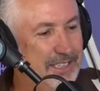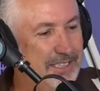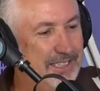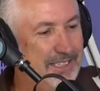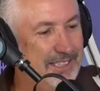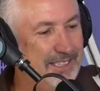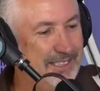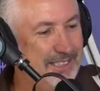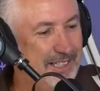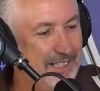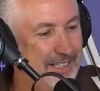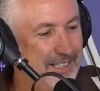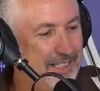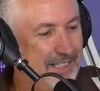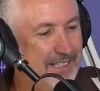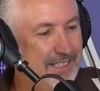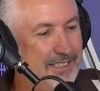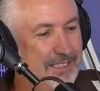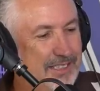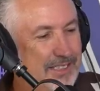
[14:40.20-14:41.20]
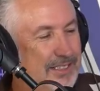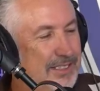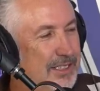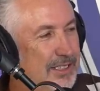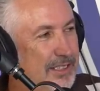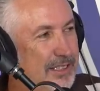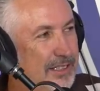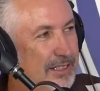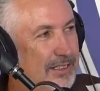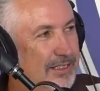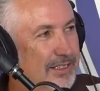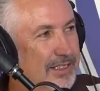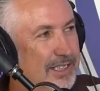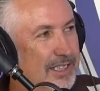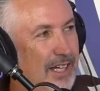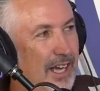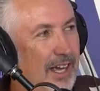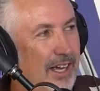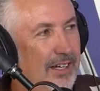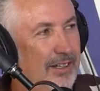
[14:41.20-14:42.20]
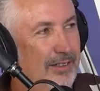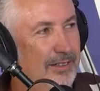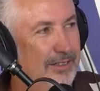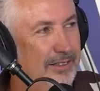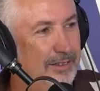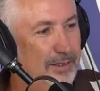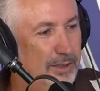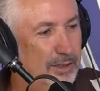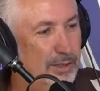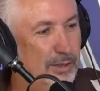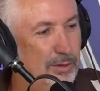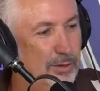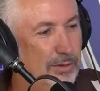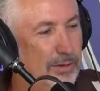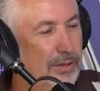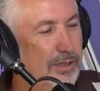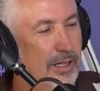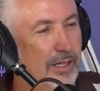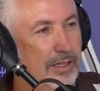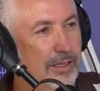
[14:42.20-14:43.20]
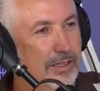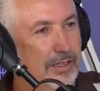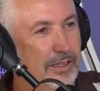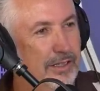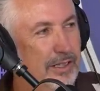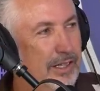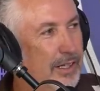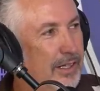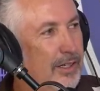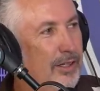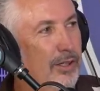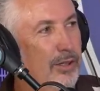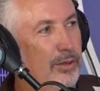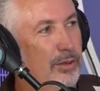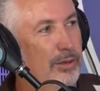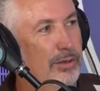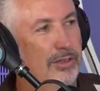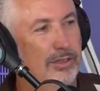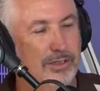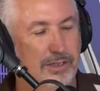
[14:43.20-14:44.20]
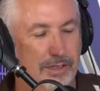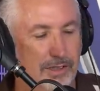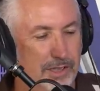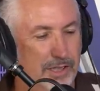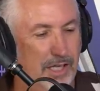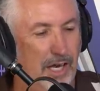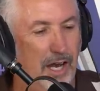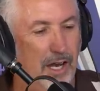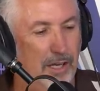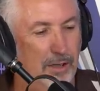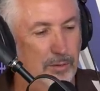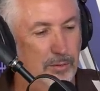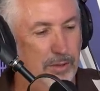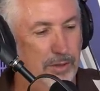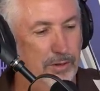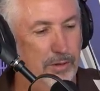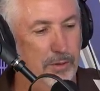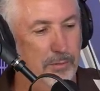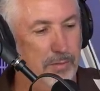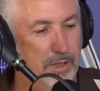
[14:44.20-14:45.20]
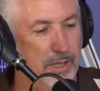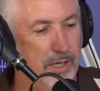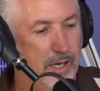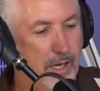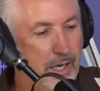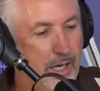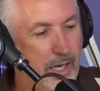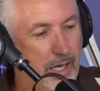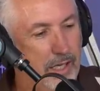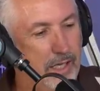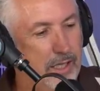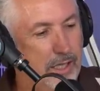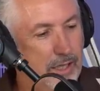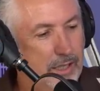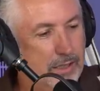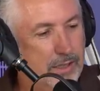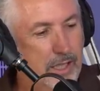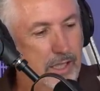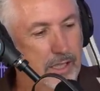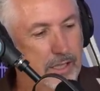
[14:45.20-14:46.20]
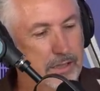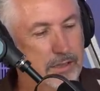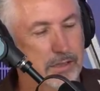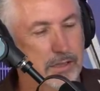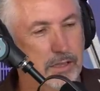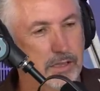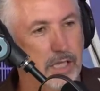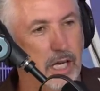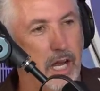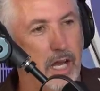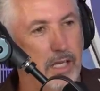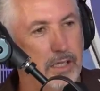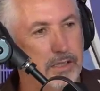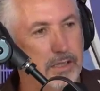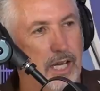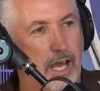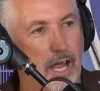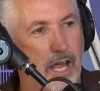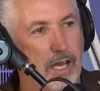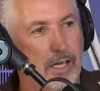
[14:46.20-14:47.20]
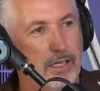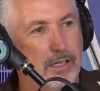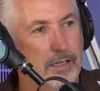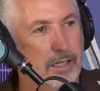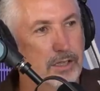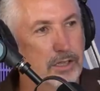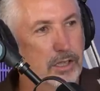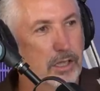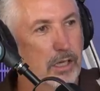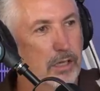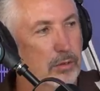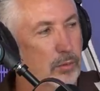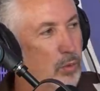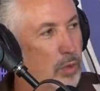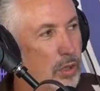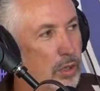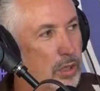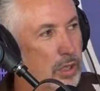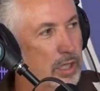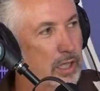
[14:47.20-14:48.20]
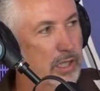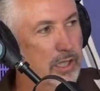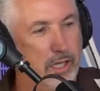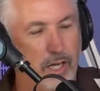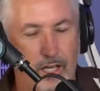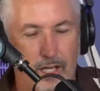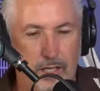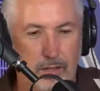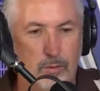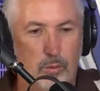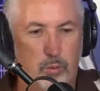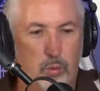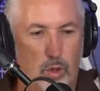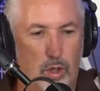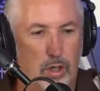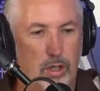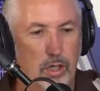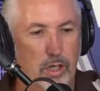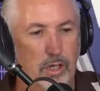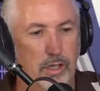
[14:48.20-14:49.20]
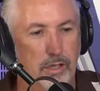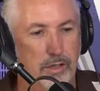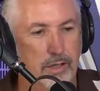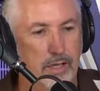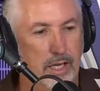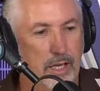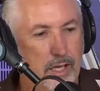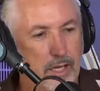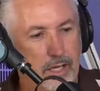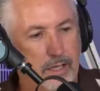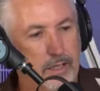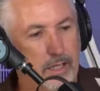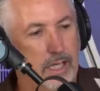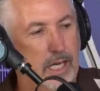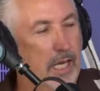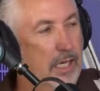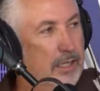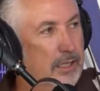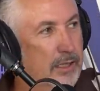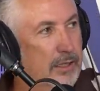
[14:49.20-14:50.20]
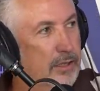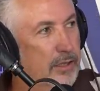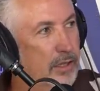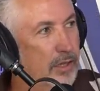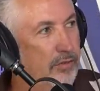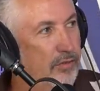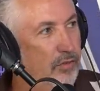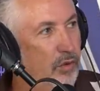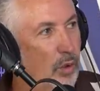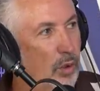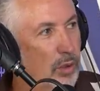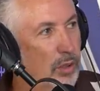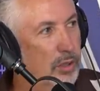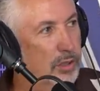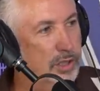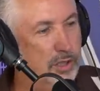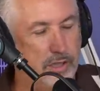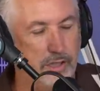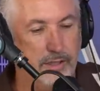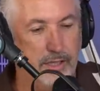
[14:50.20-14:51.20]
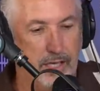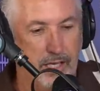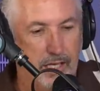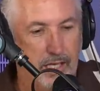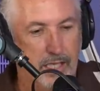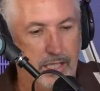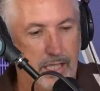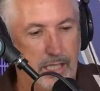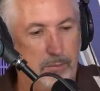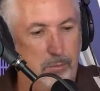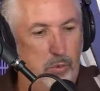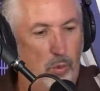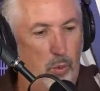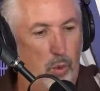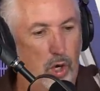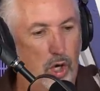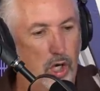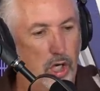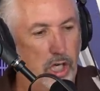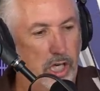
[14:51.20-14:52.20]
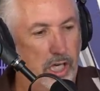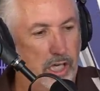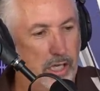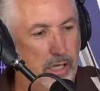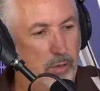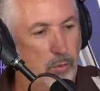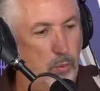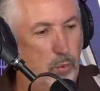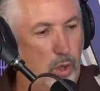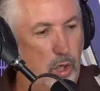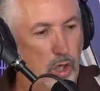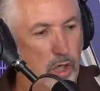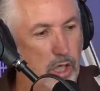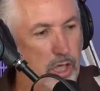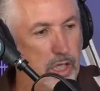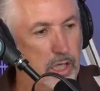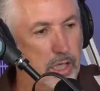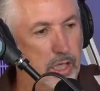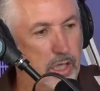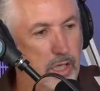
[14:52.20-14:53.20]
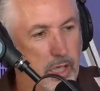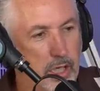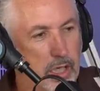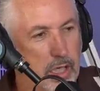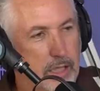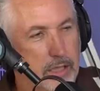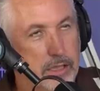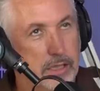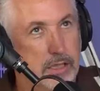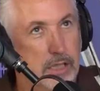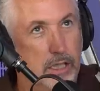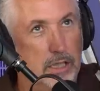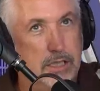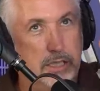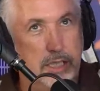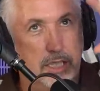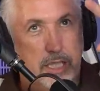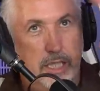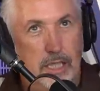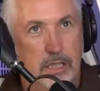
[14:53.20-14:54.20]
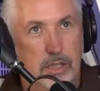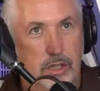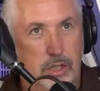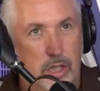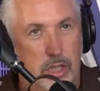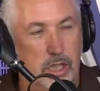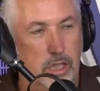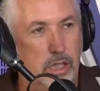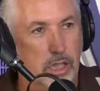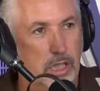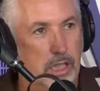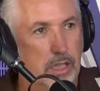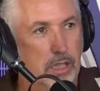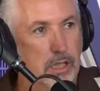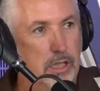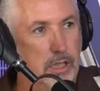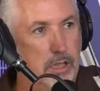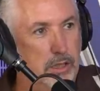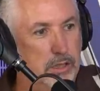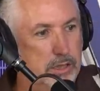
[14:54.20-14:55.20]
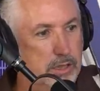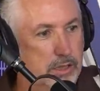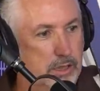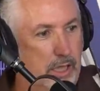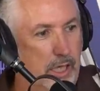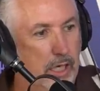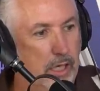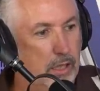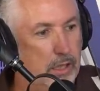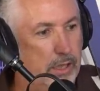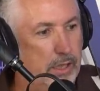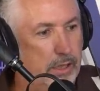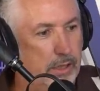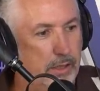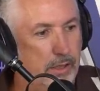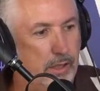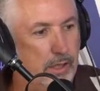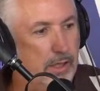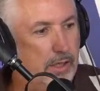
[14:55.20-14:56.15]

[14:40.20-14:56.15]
sees a young child in the schoolyard, and he lures the child with him, and he takes the child's hand, and they start walking, and they get into the forest, and they keep walking, and starts to get dark and a little scary, and